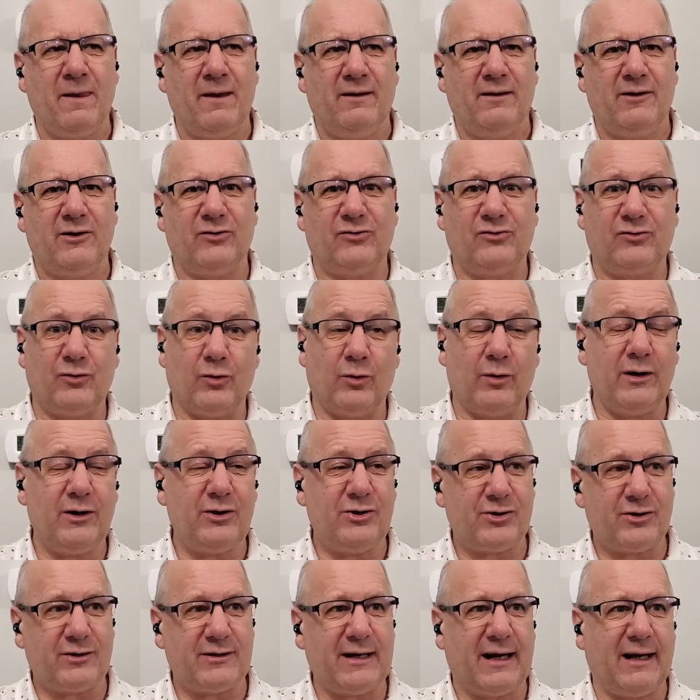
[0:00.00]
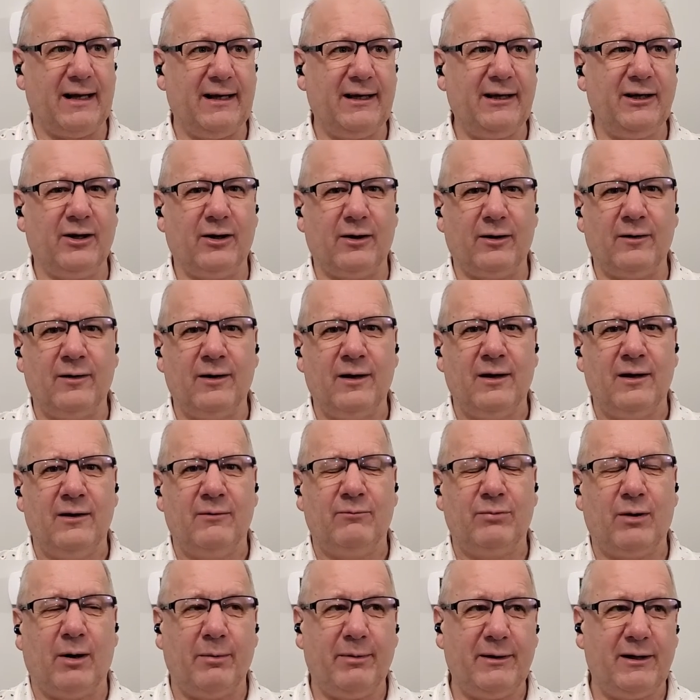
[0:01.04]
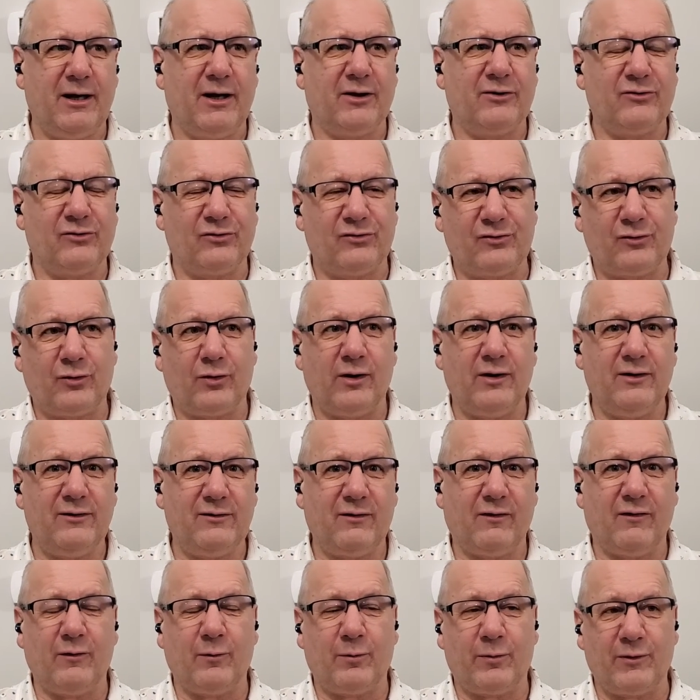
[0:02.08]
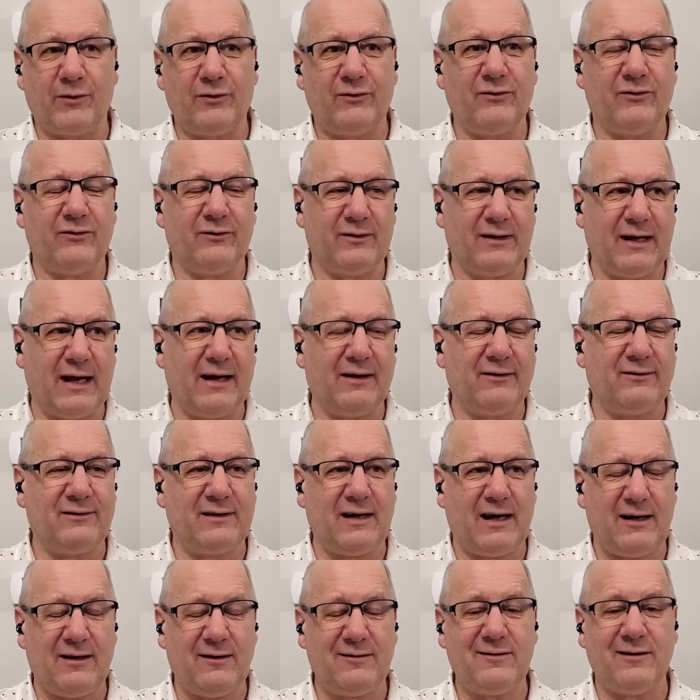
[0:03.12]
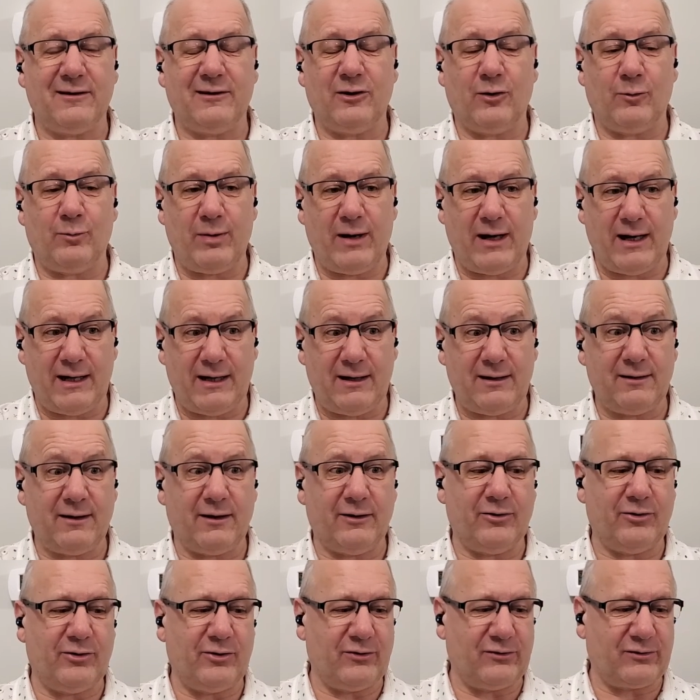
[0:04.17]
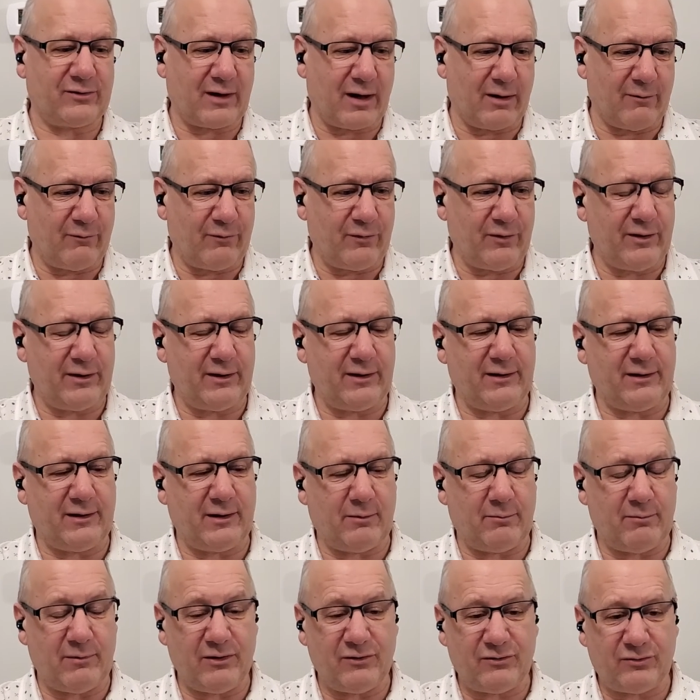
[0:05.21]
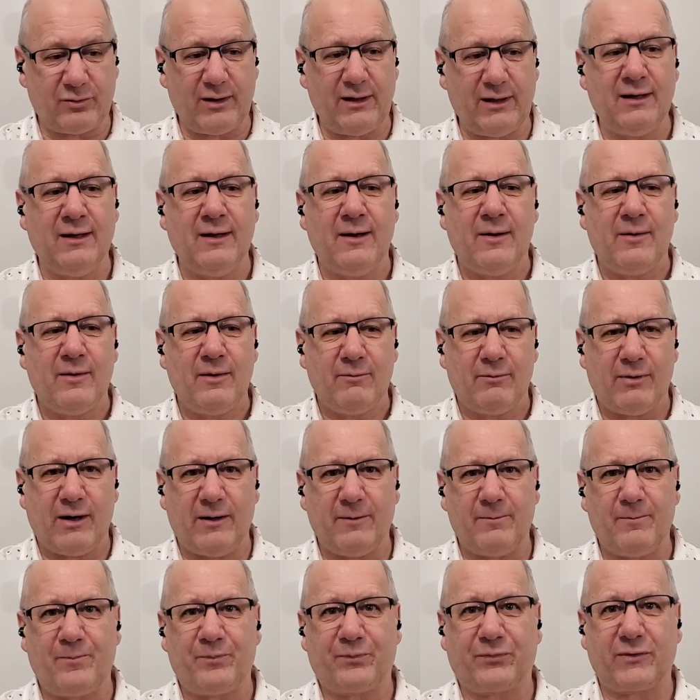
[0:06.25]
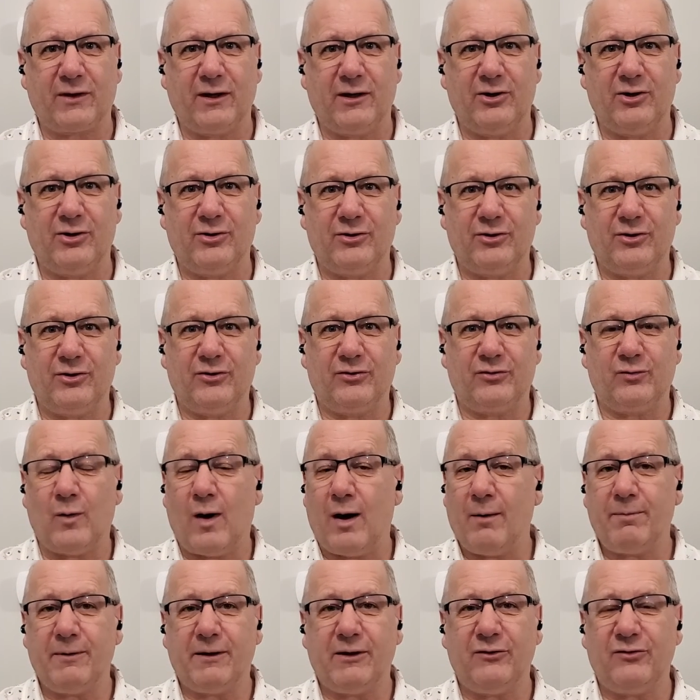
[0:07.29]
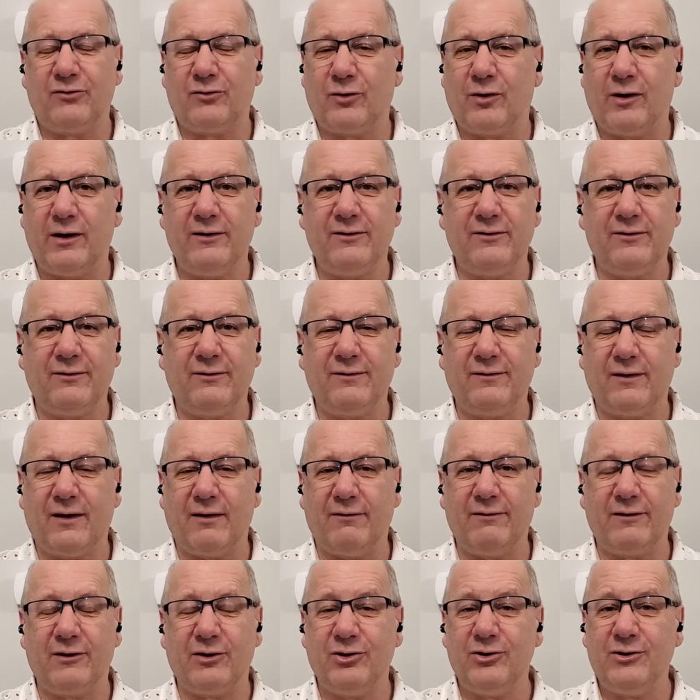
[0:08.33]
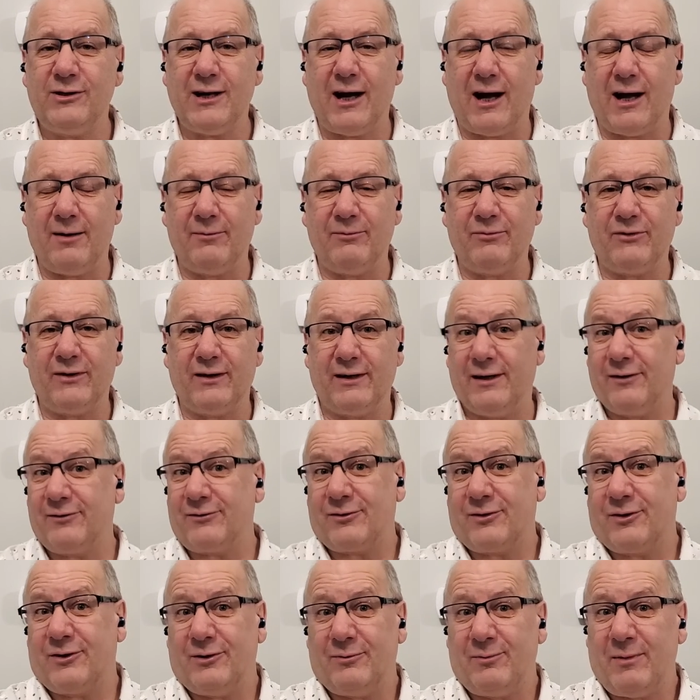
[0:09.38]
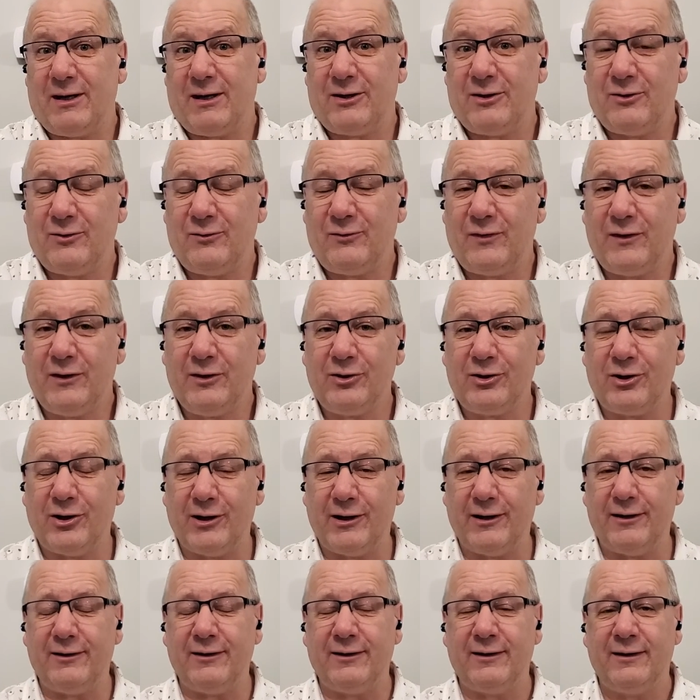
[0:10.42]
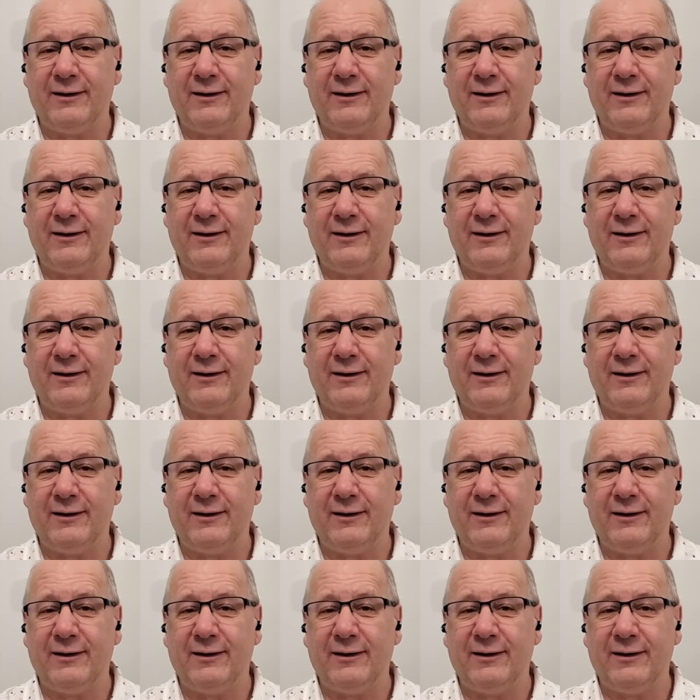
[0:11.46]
the stories you're telling are probably not the stories of the person's last days and their pain and their discomfort and their misery, but you're swapping stories of the good times, and that's going to make you feel good.